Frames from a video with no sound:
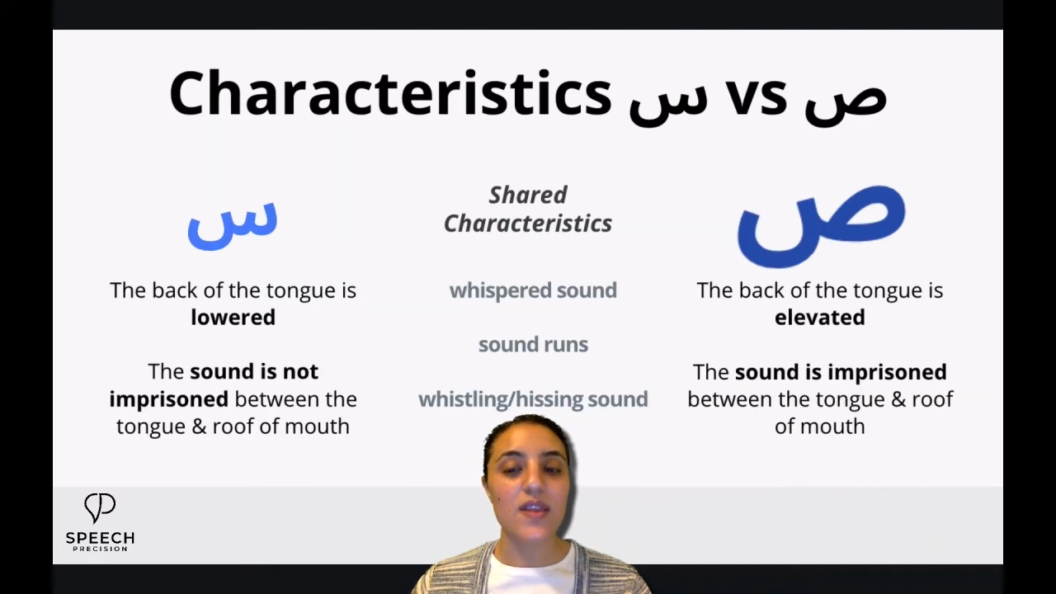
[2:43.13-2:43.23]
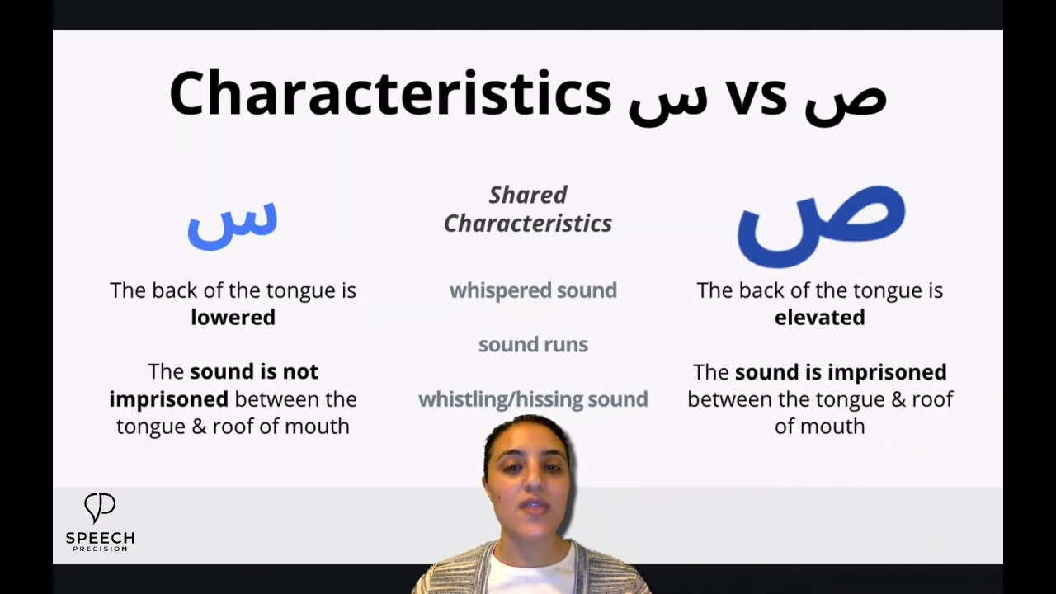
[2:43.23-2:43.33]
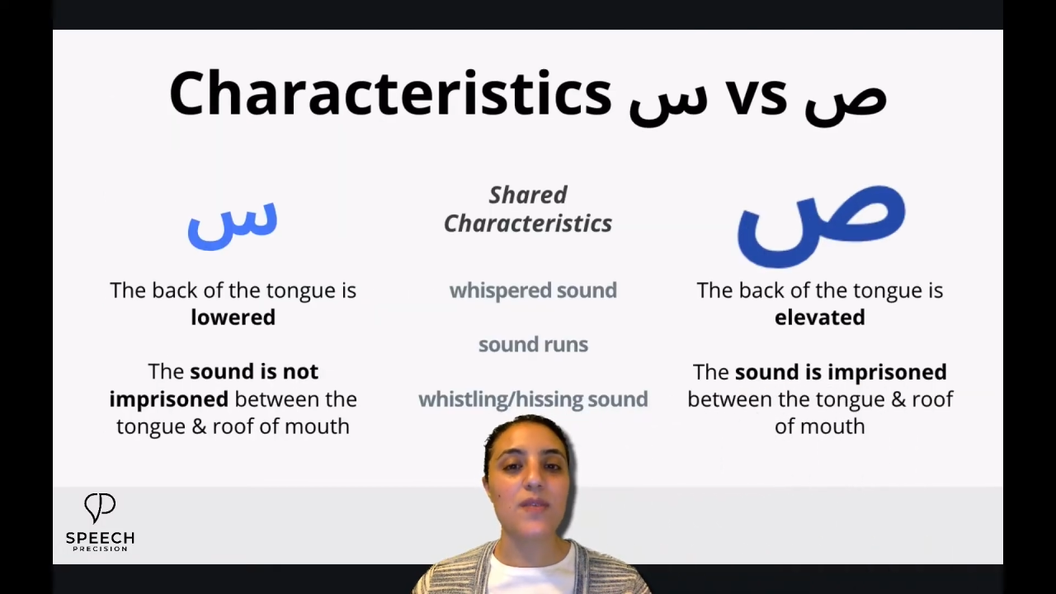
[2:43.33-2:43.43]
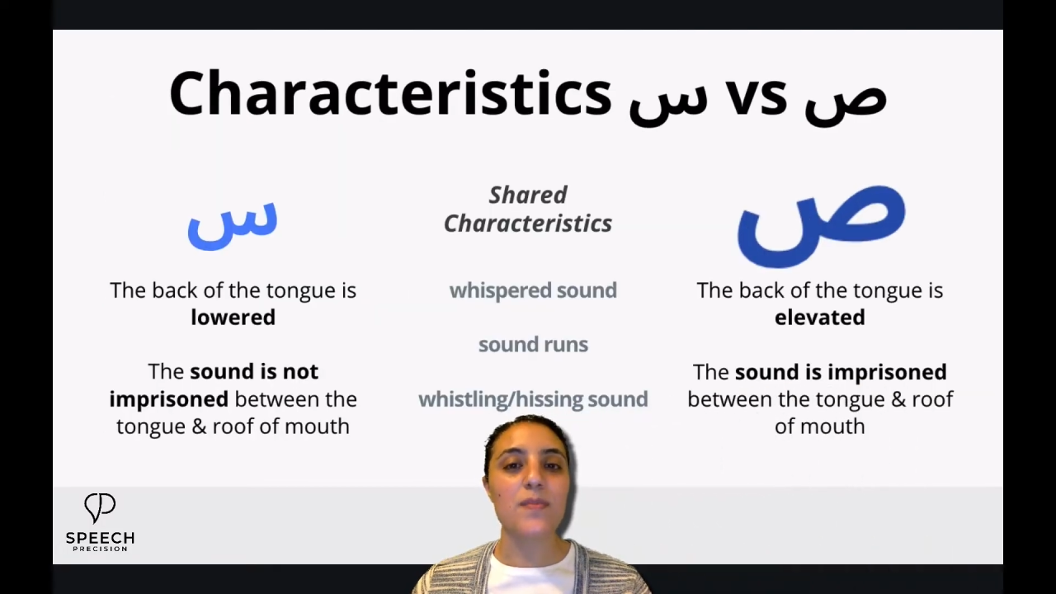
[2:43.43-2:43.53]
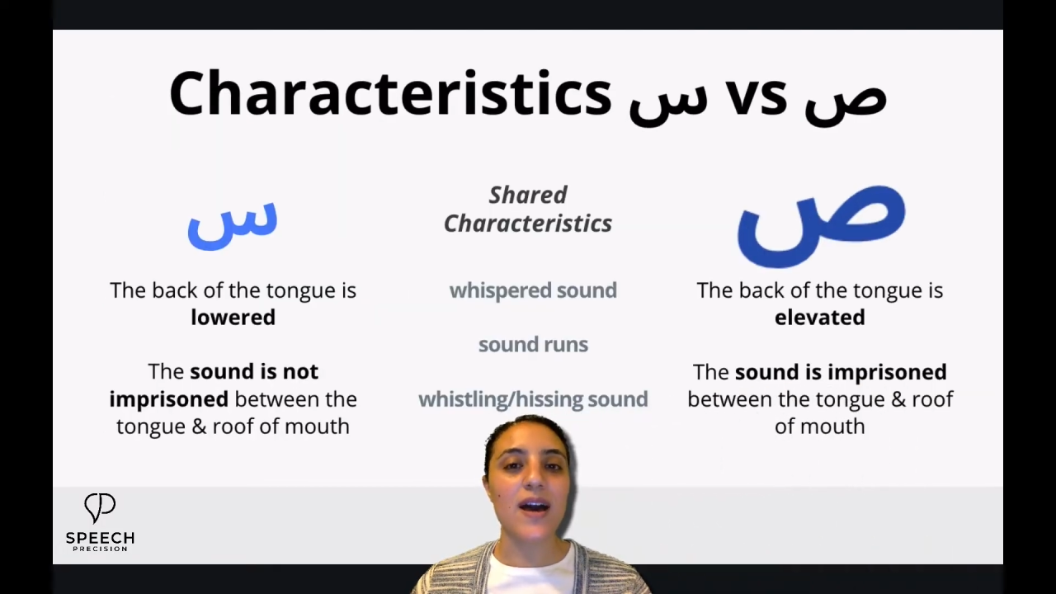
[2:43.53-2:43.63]

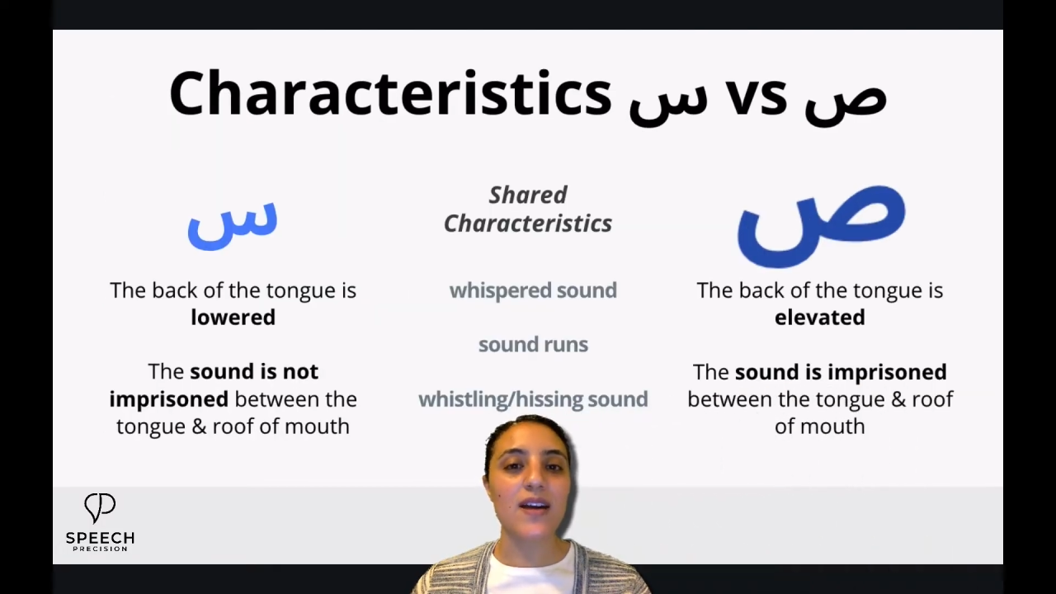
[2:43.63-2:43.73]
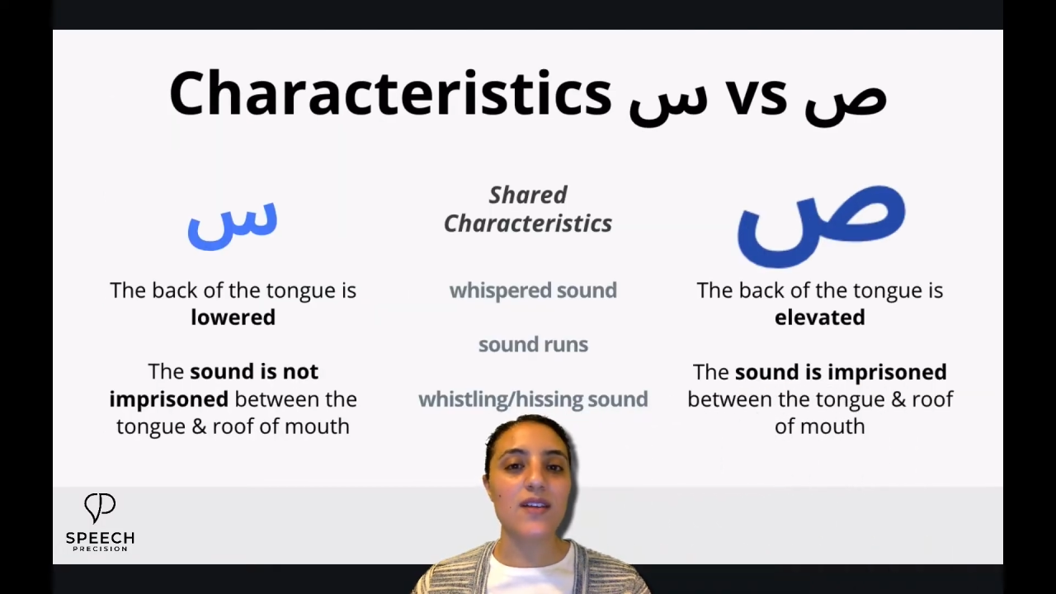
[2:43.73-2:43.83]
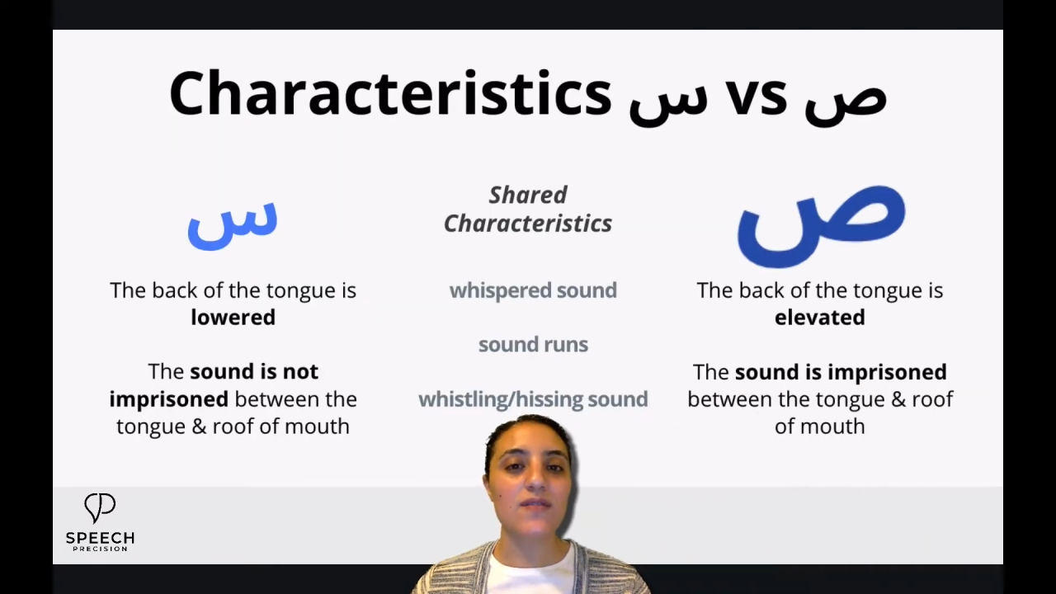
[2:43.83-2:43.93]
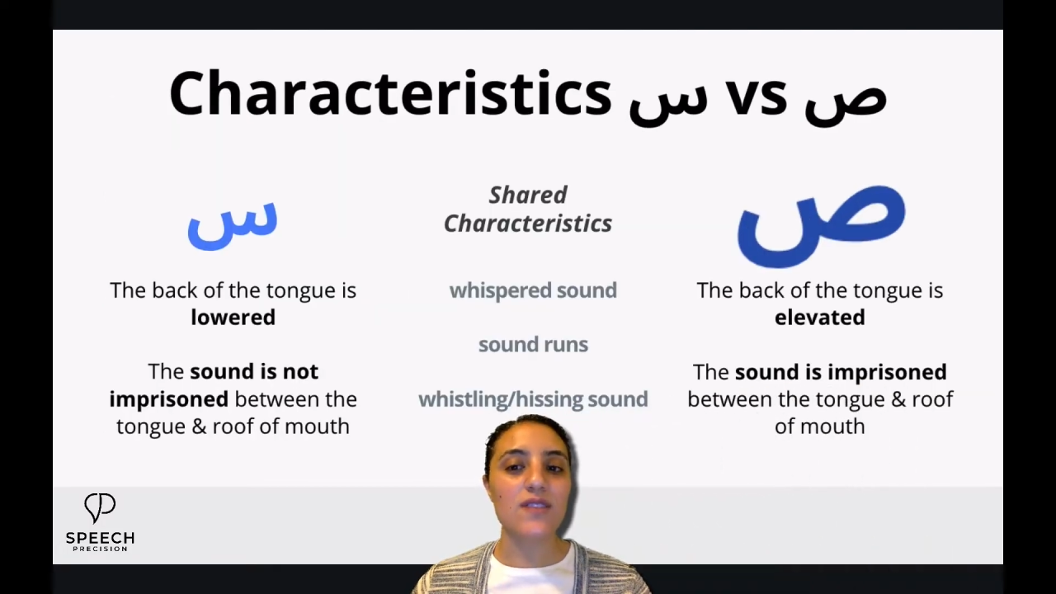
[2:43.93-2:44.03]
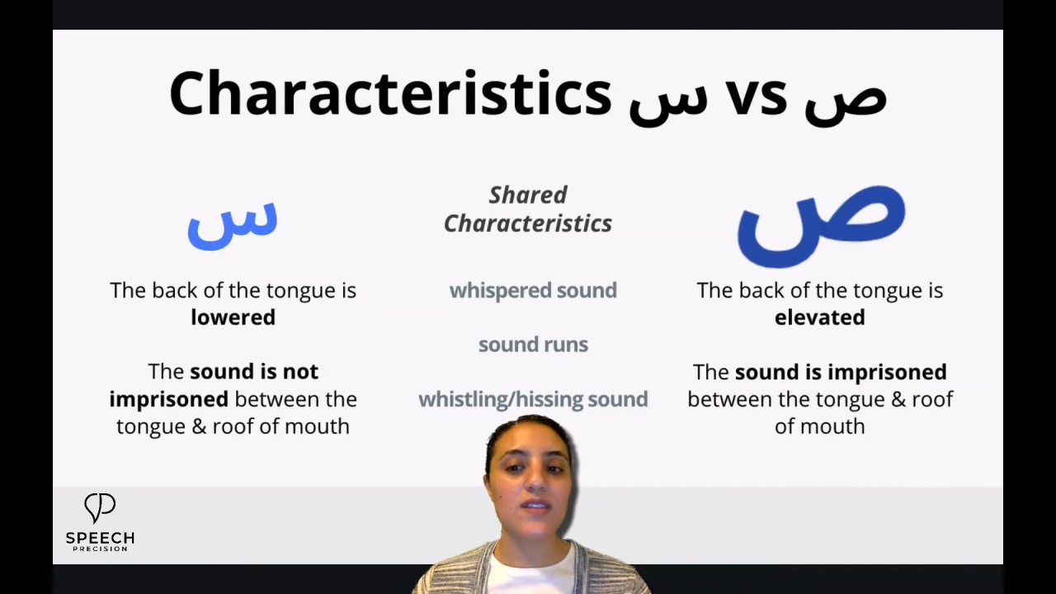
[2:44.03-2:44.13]
the back
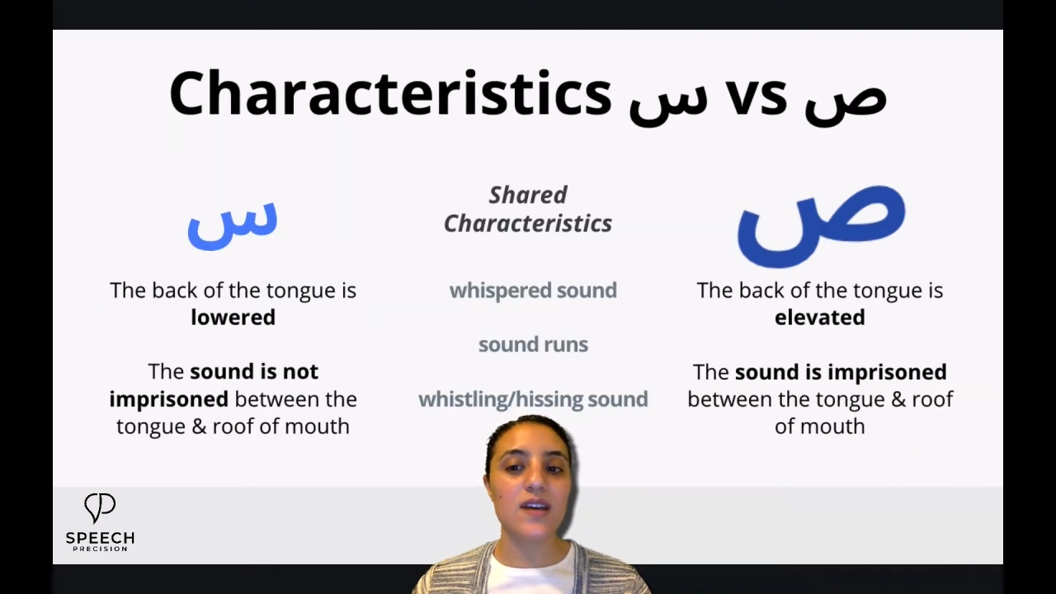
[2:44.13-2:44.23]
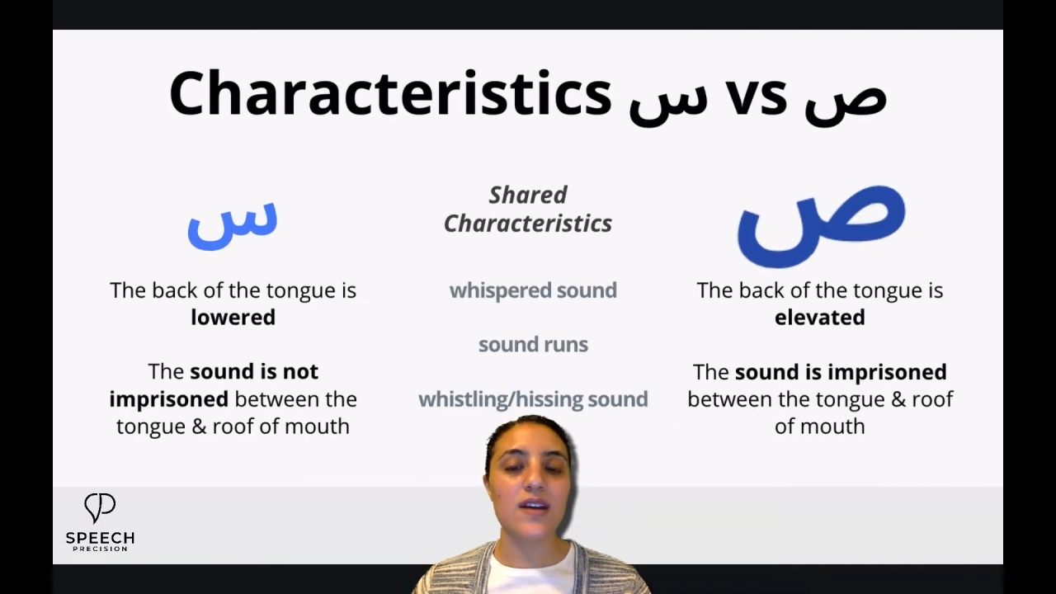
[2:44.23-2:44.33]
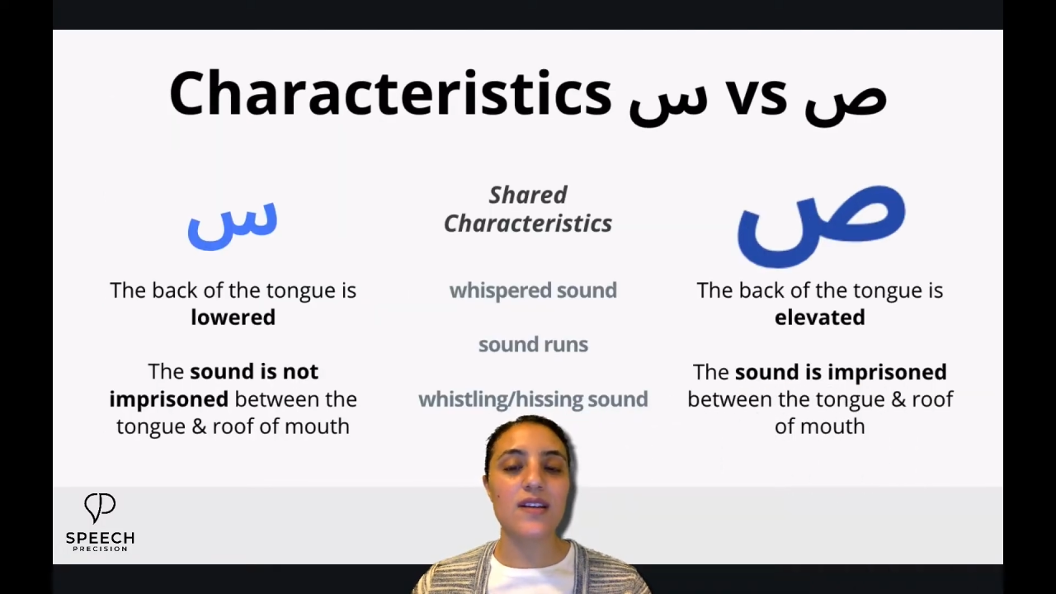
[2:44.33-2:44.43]
of the tongue